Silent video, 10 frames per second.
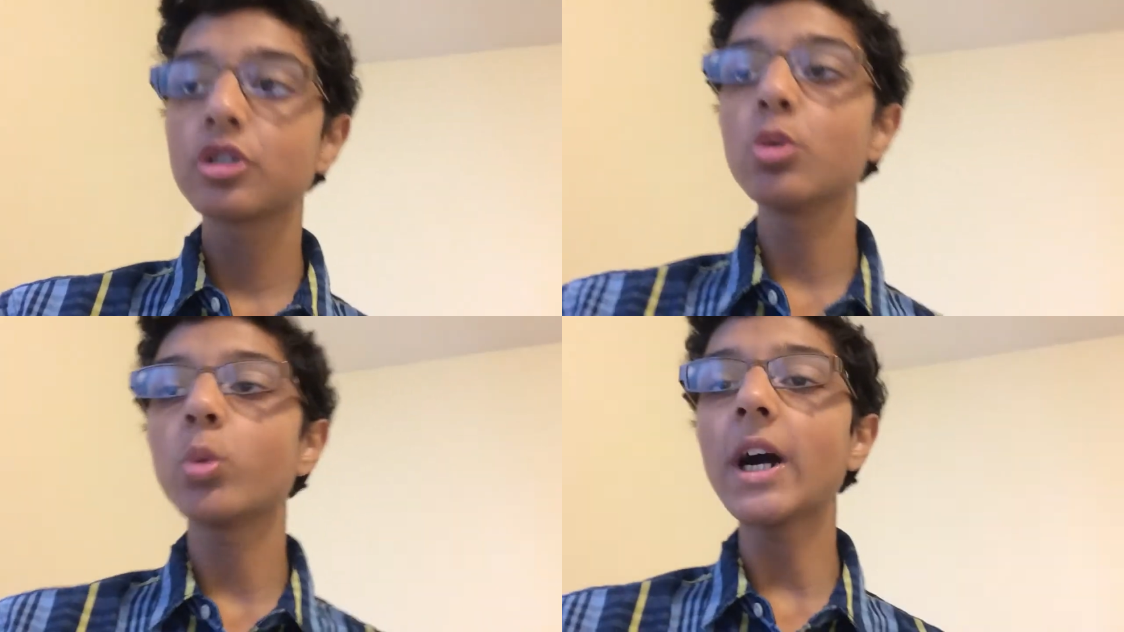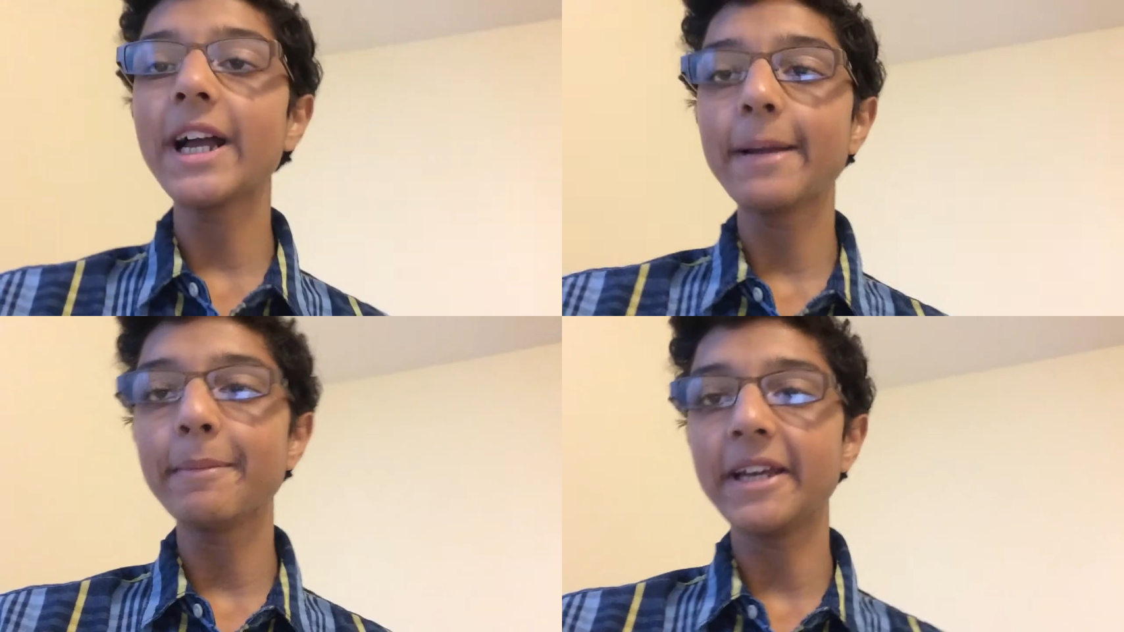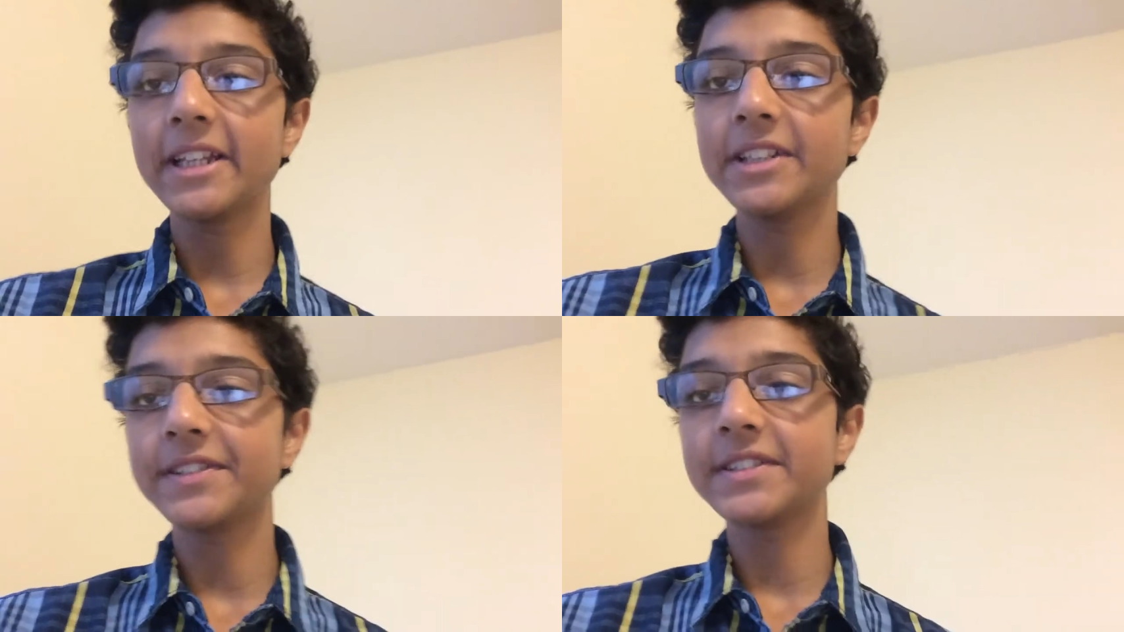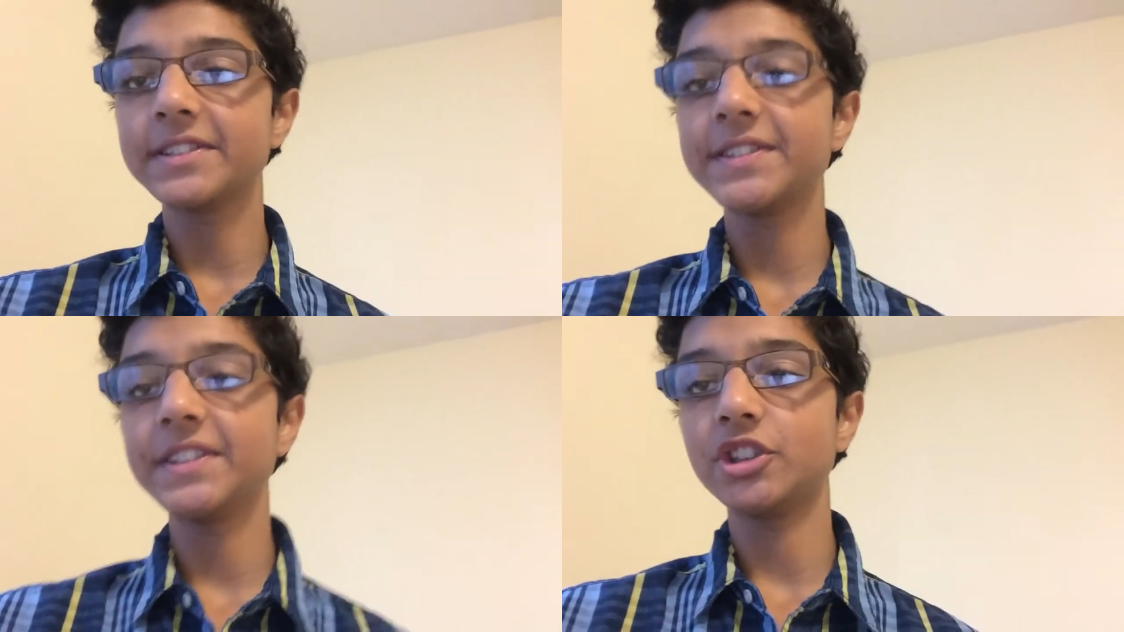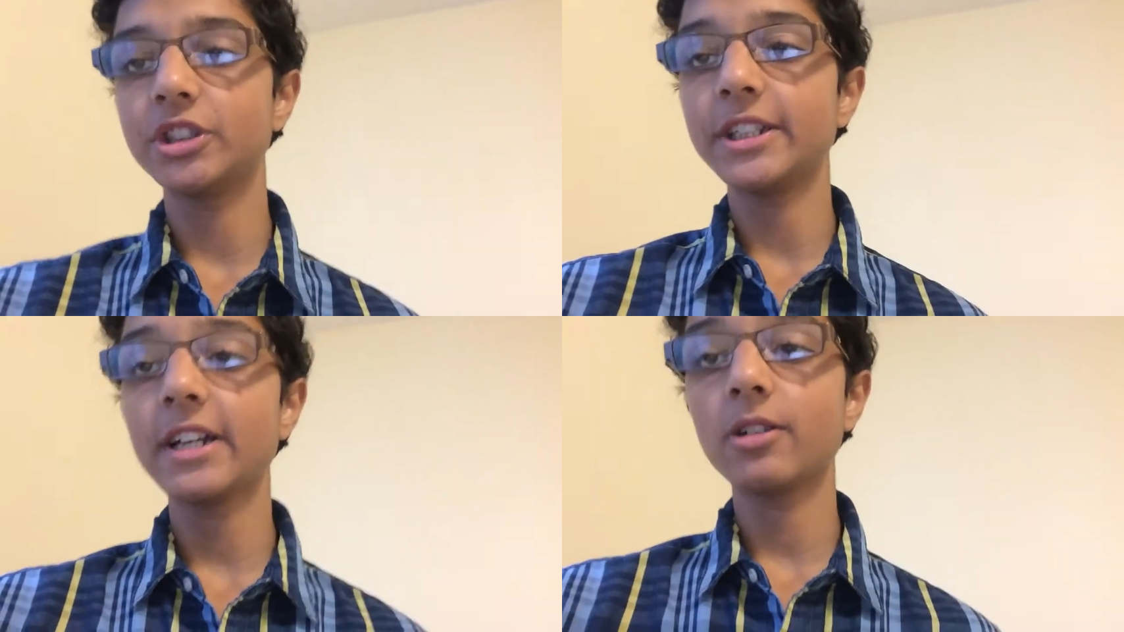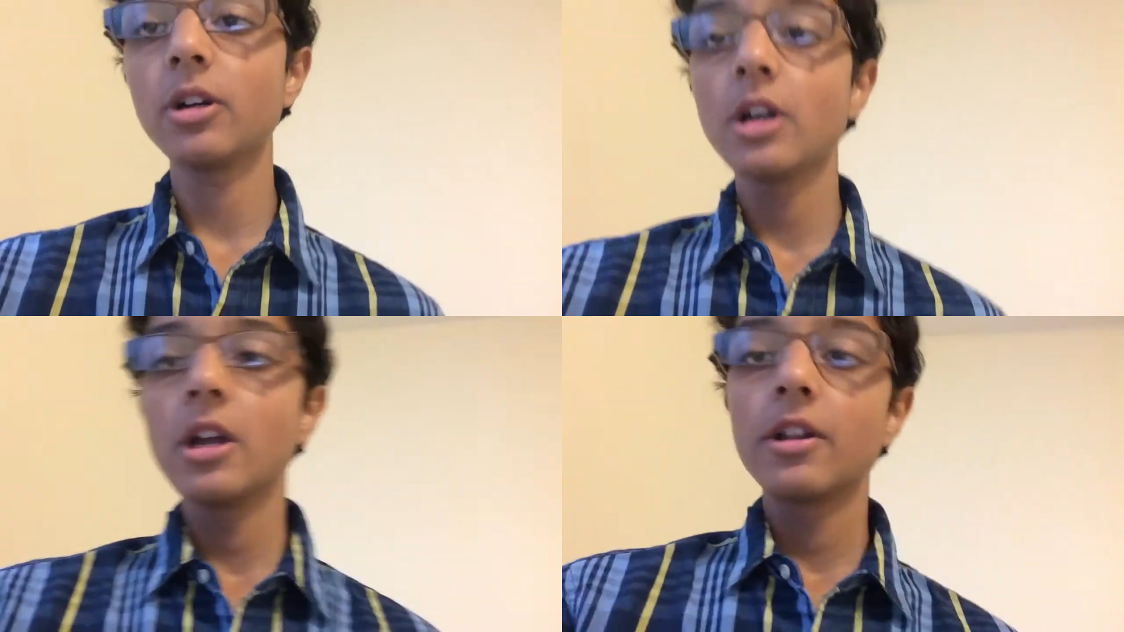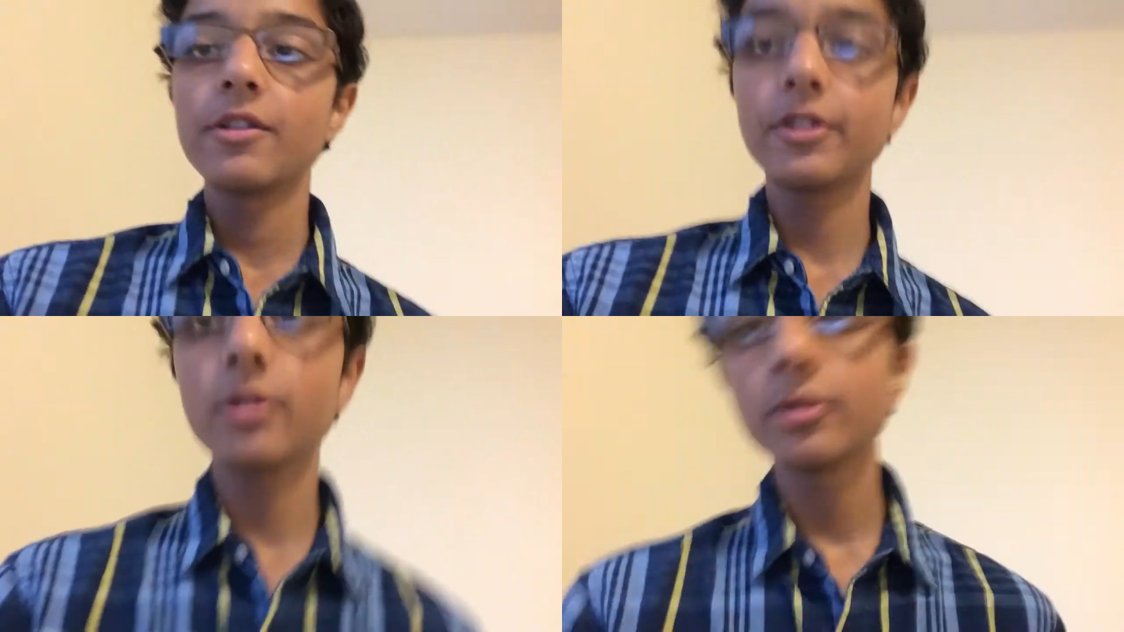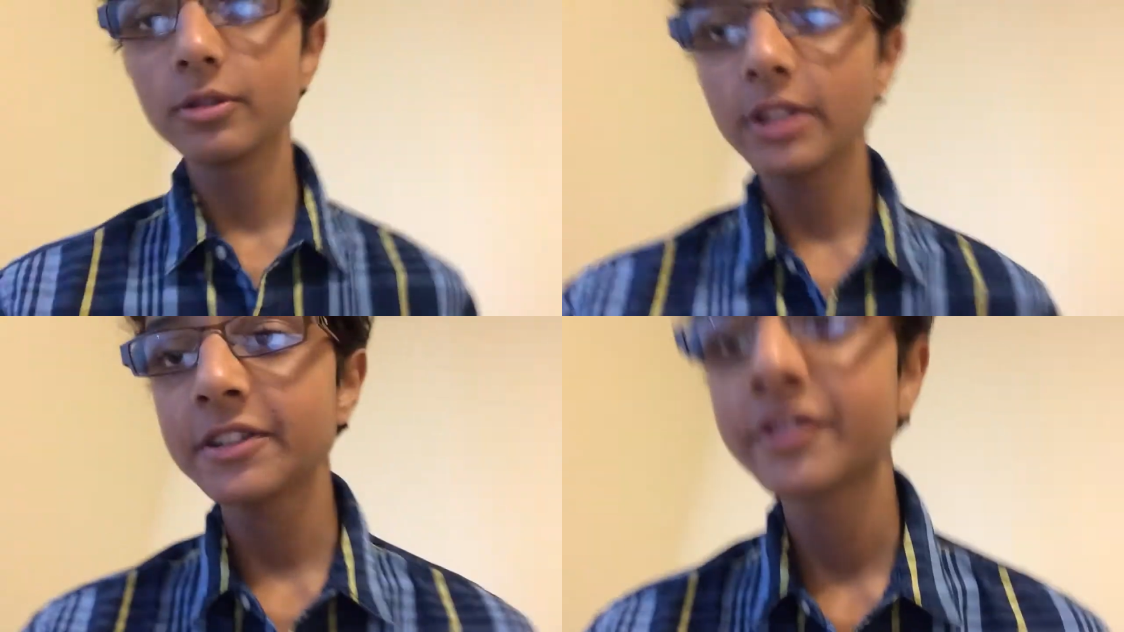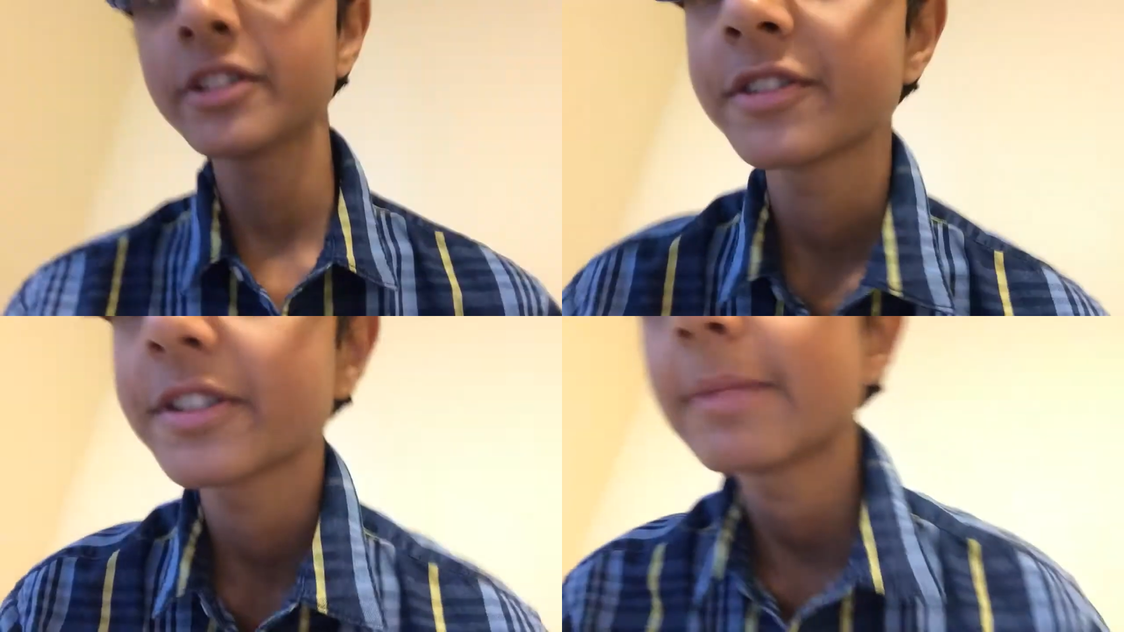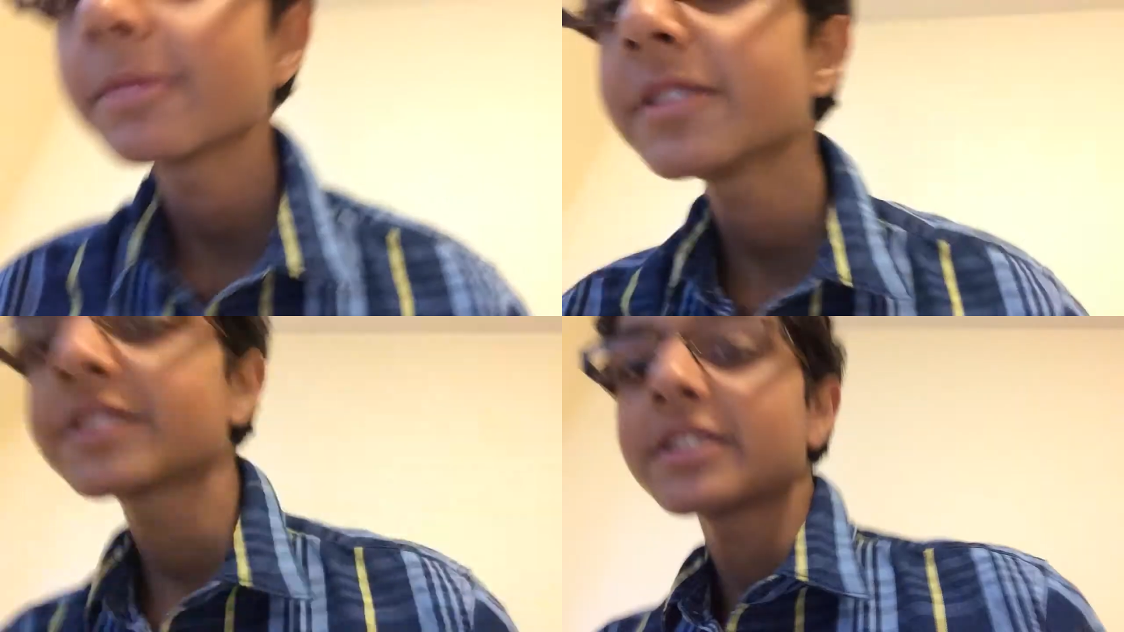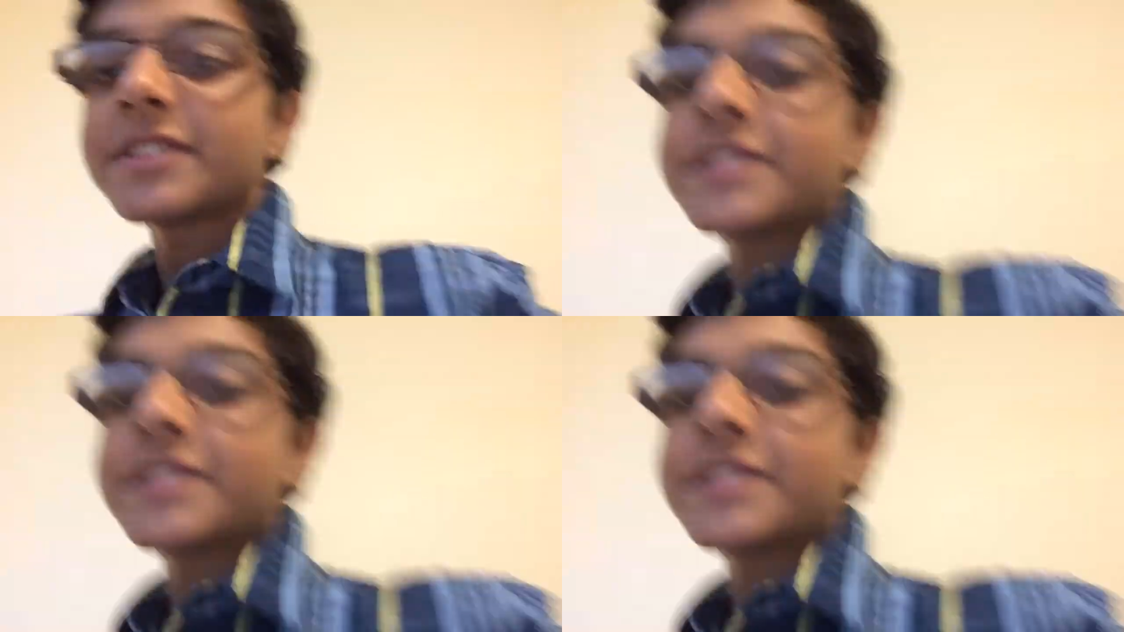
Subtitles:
to why I made this decision now. So I'm just gonna